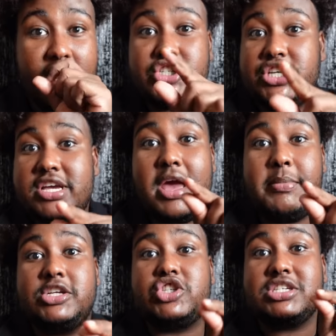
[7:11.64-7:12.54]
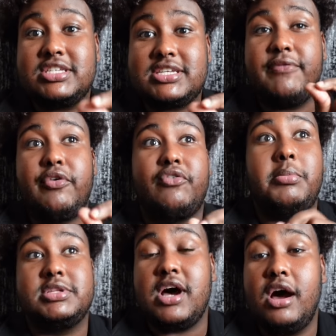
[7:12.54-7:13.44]
She came in just in time for
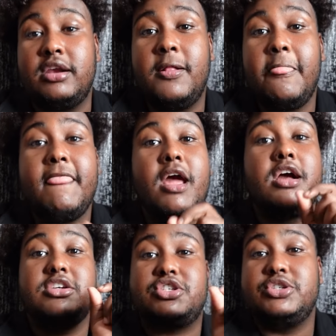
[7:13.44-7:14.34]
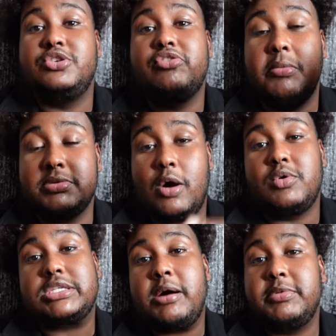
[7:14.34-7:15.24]
Ramadan because she knew Ramadan
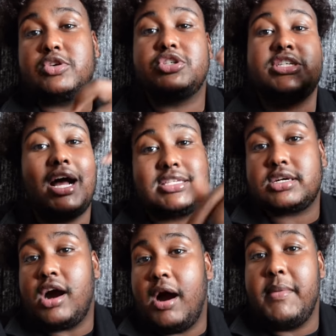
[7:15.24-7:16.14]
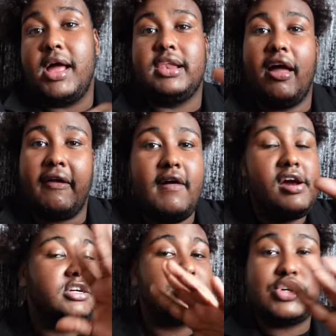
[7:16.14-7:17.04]
was coming, so she had to come and like
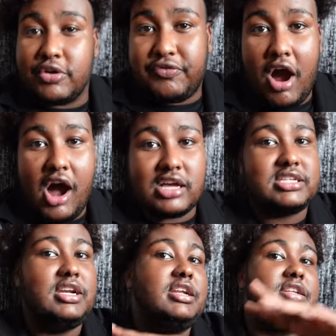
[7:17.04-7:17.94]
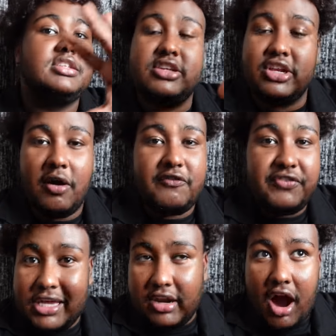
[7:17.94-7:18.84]
cook for us and then, you know,
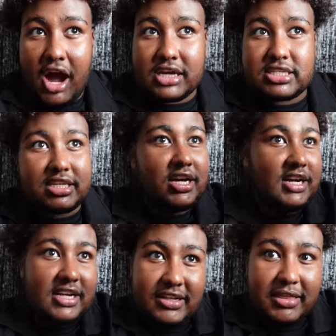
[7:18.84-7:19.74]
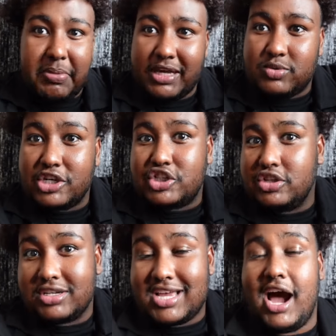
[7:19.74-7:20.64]
feed us the best way she
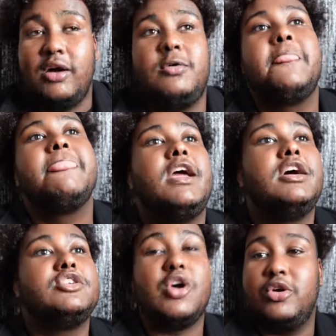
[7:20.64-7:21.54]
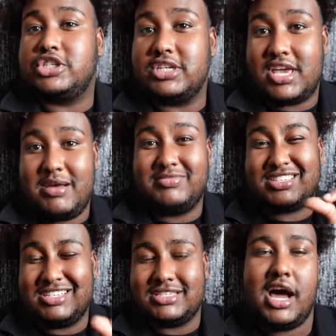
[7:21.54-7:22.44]
knows how. So she came
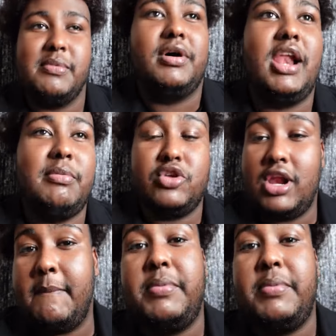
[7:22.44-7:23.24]
just in time, alhamdulillah.